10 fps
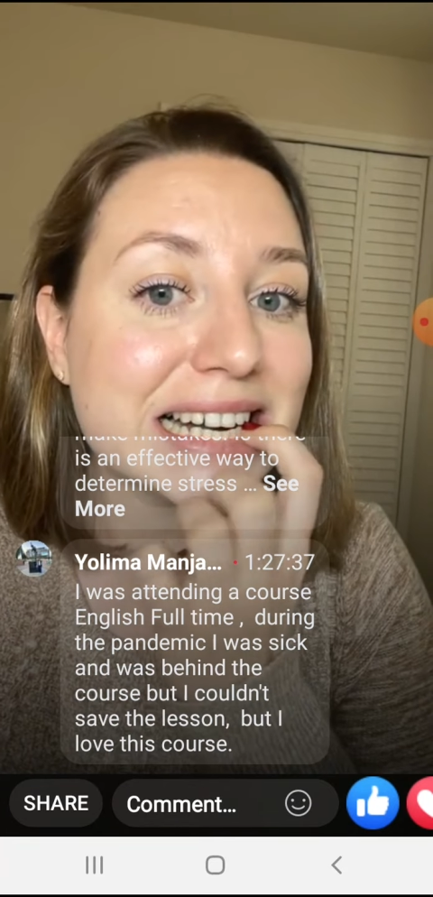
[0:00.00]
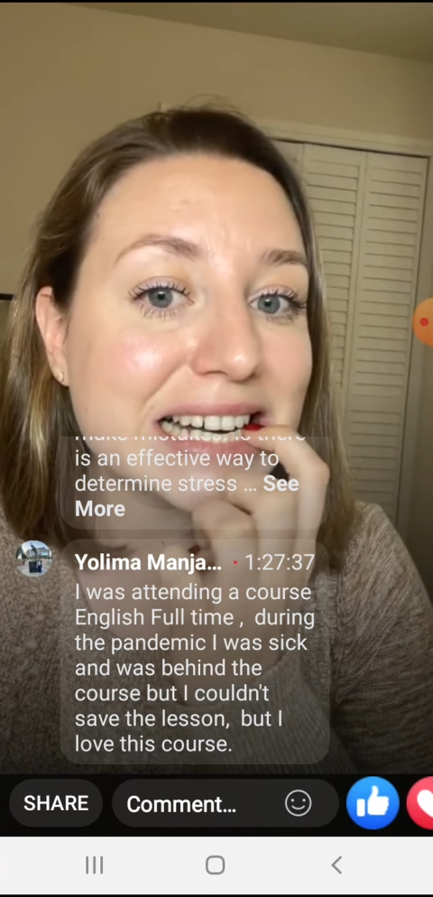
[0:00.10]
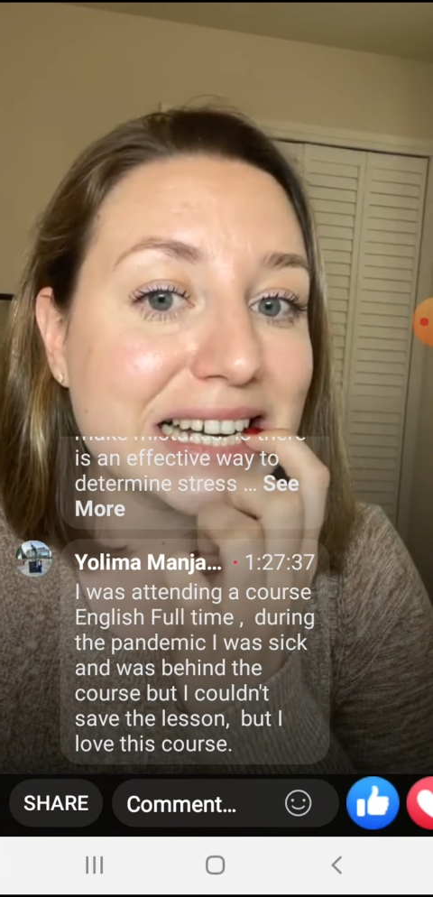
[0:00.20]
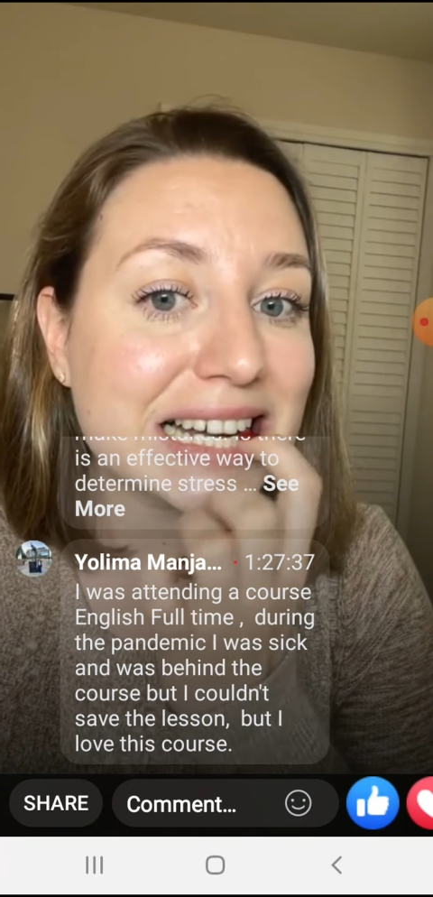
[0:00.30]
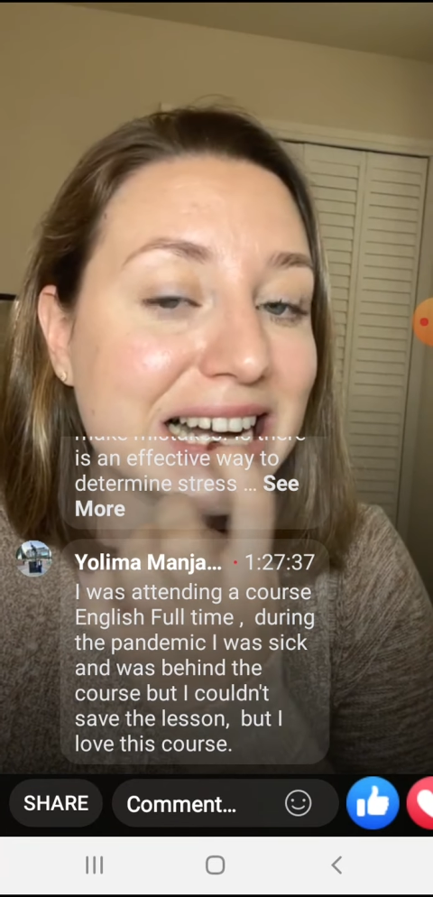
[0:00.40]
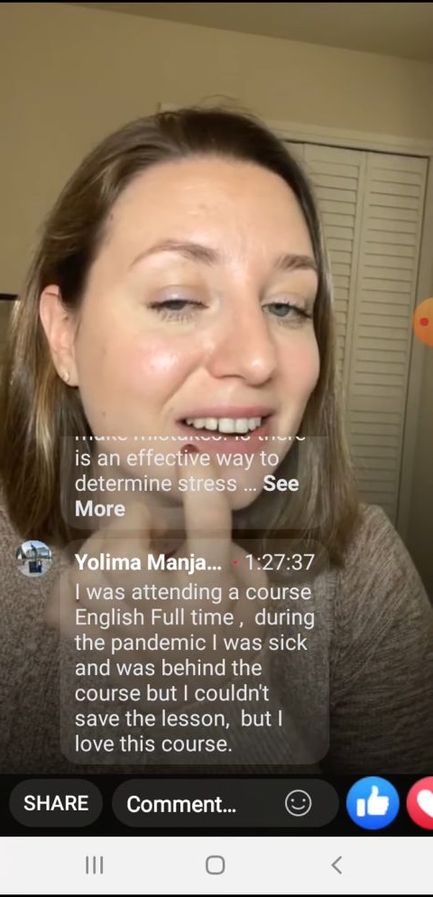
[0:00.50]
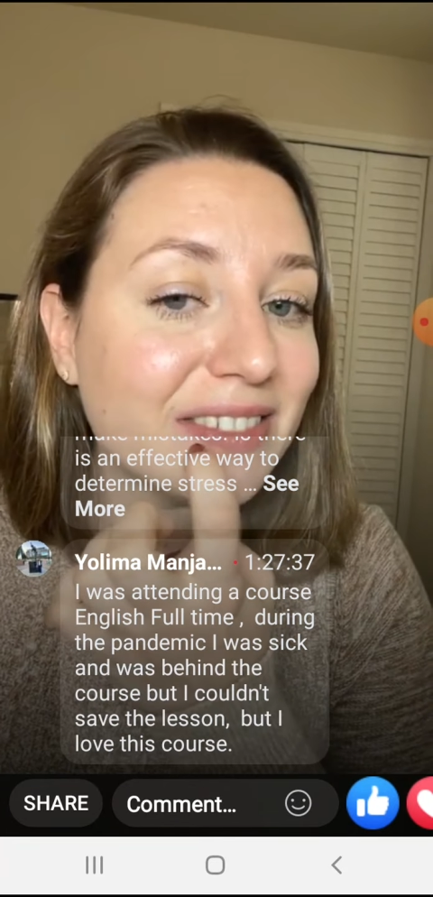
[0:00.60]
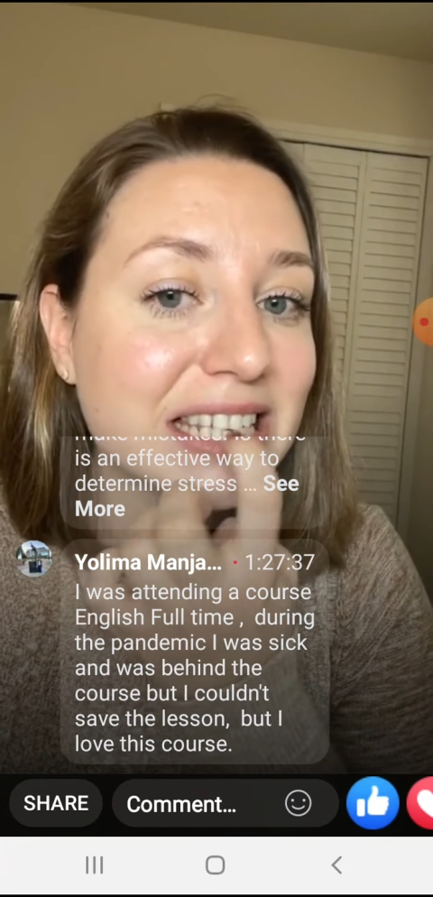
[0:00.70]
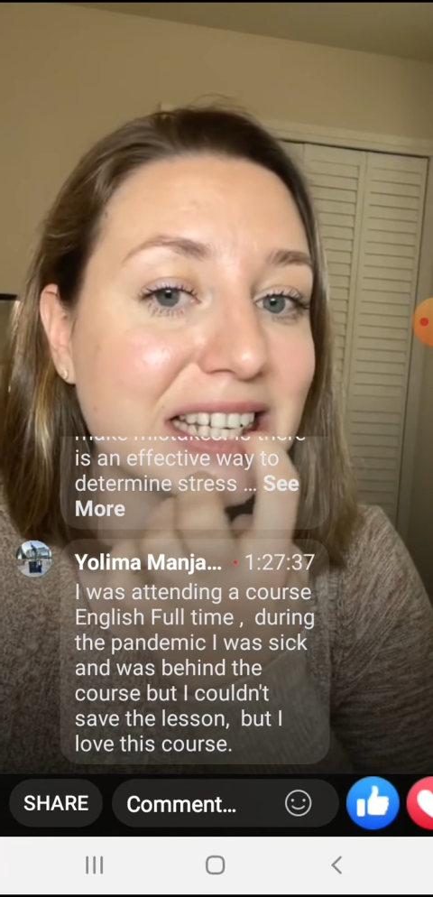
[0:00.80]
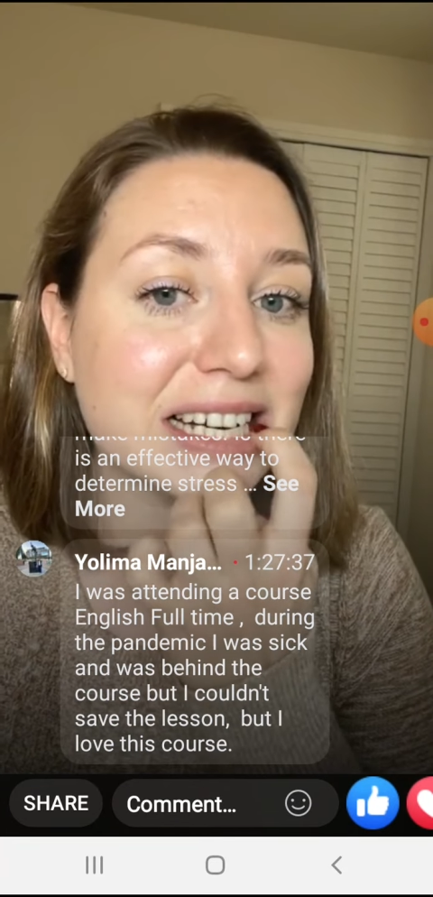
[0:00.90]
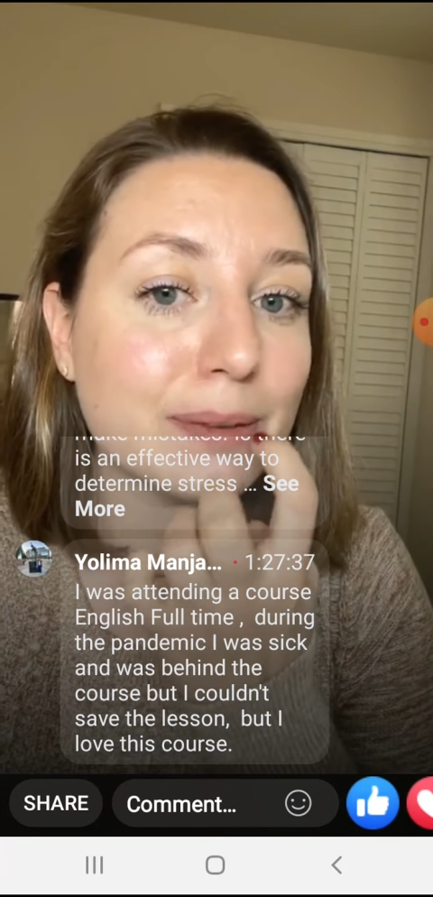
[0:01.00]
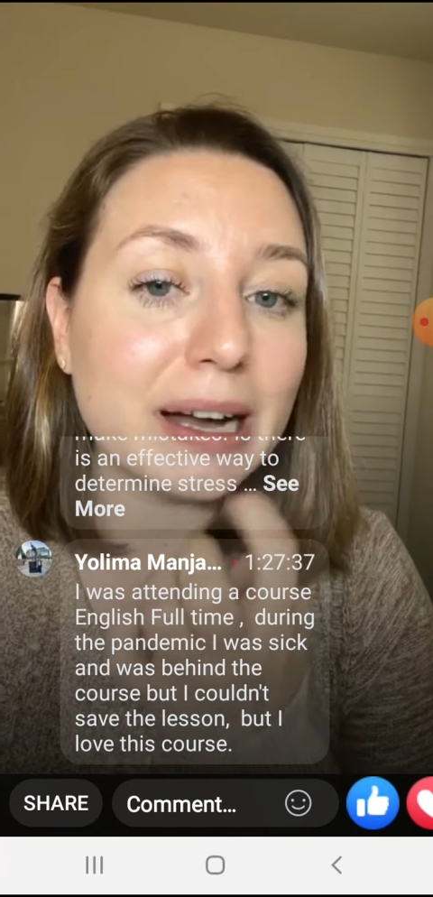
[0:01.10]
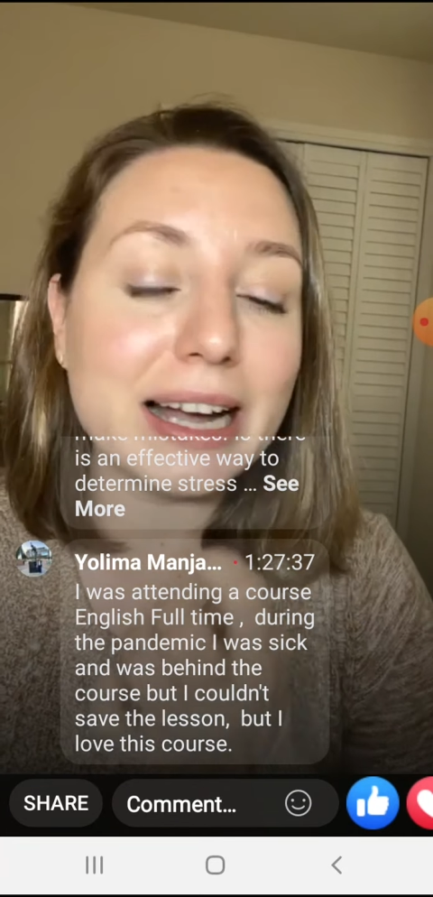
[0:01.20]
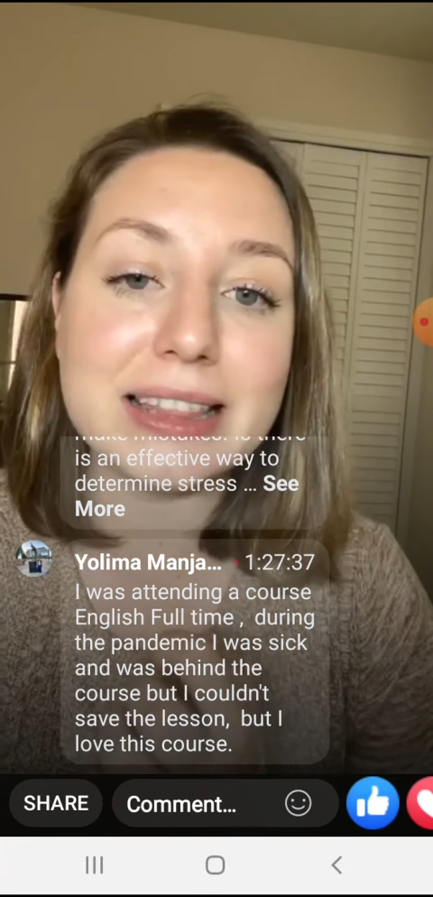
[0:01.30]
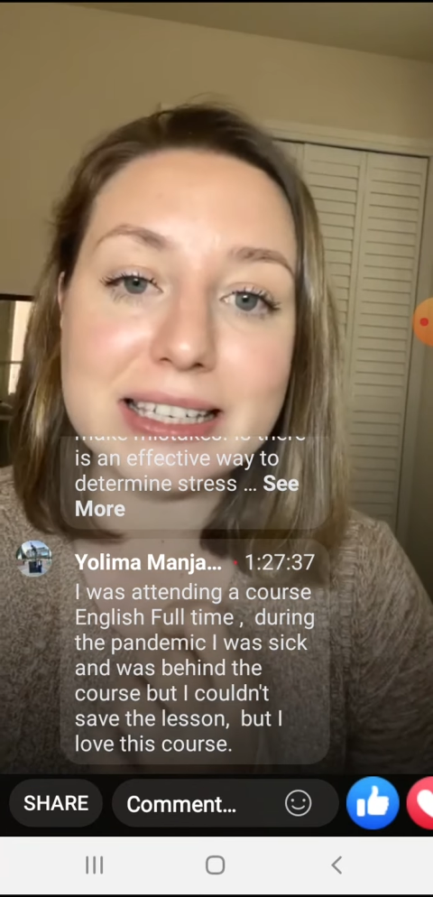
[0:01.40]
have the tongue behind the
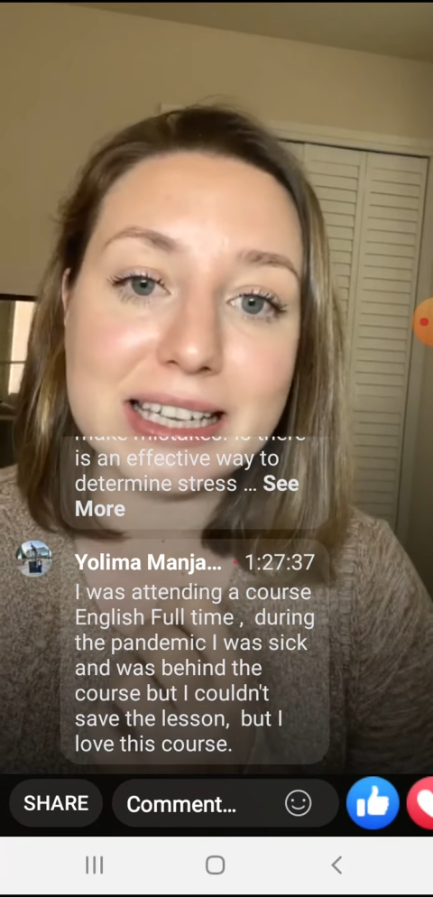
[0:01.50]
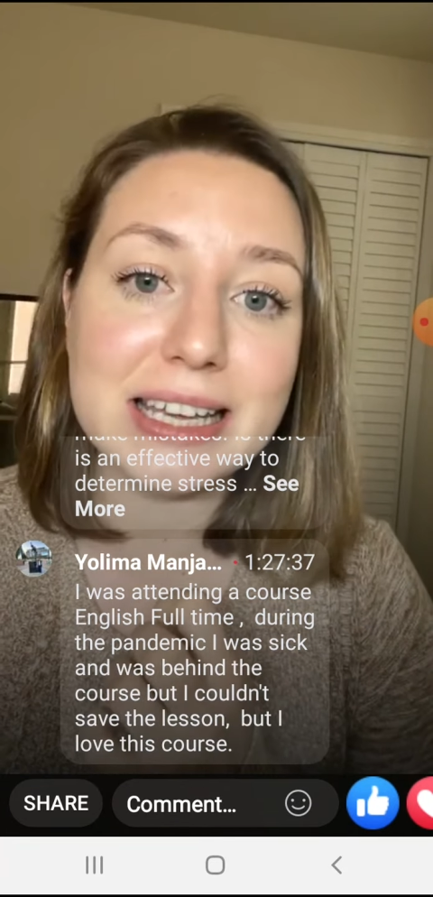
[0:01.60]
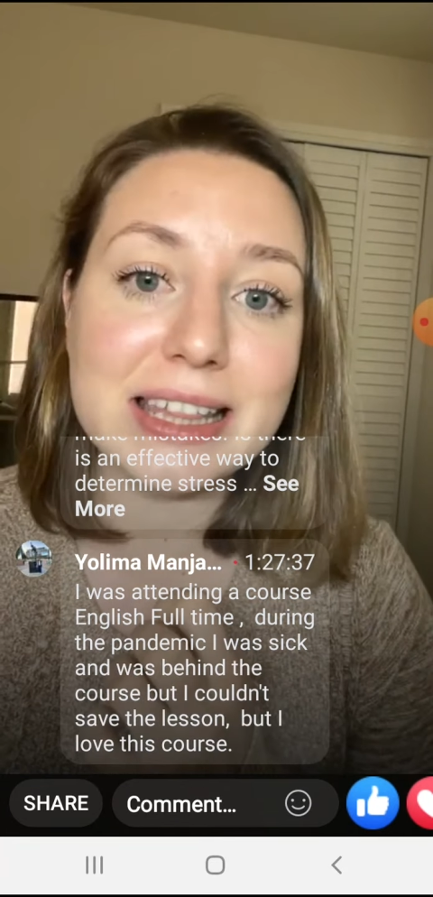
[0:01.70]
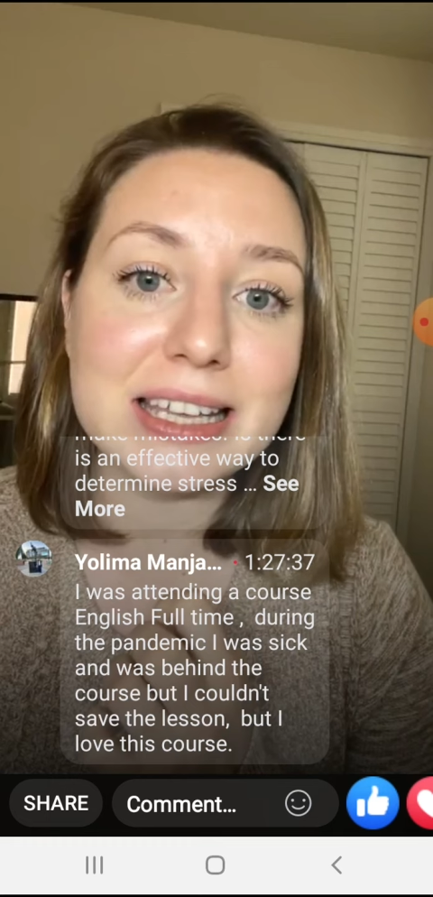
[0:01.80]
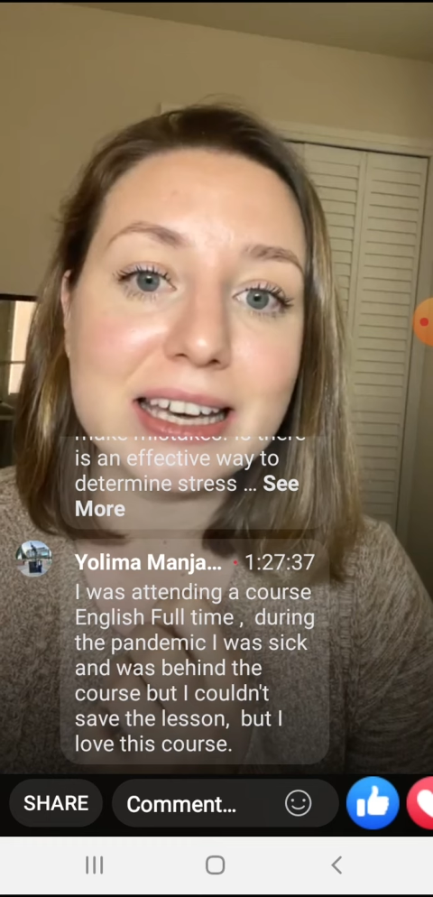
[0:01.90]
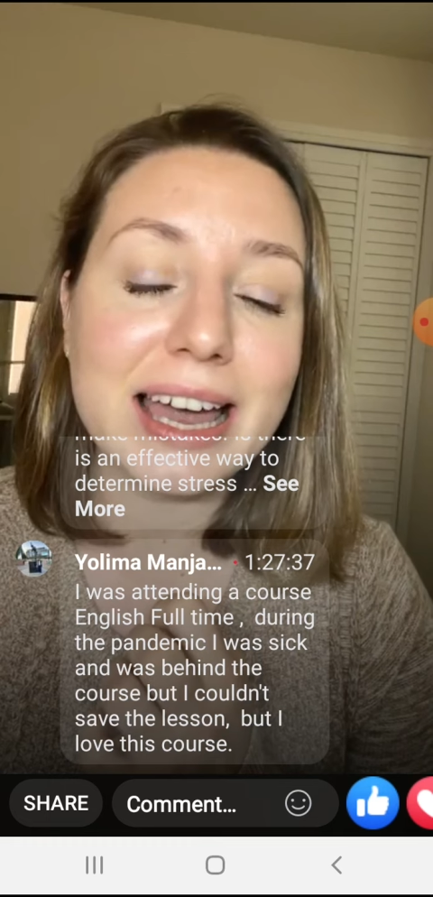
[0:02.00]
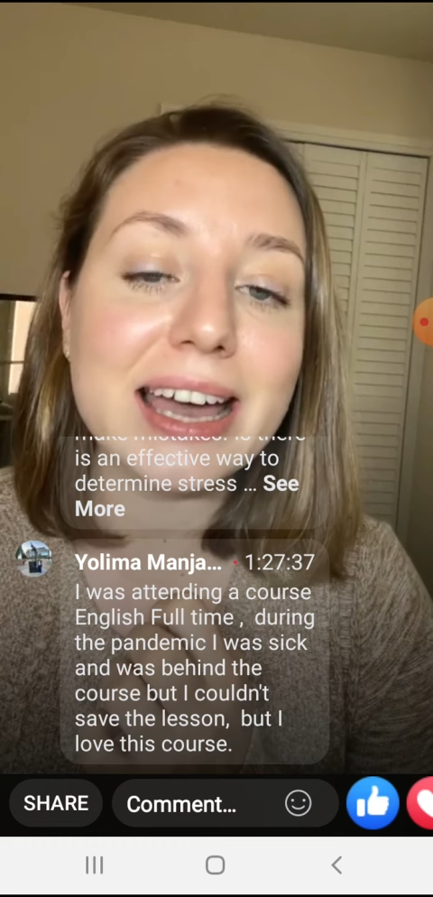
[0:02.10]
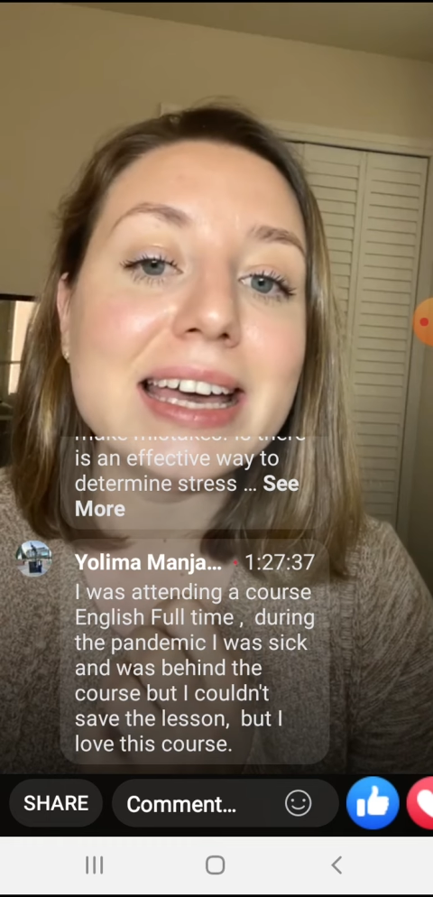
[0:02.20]
teeth, okay?